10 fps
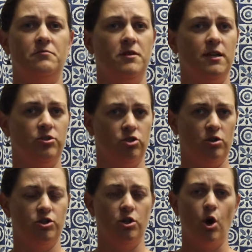the
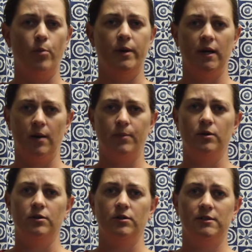surgeon opening up
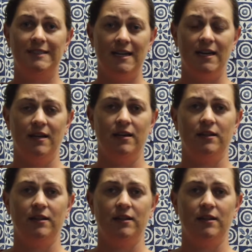your skin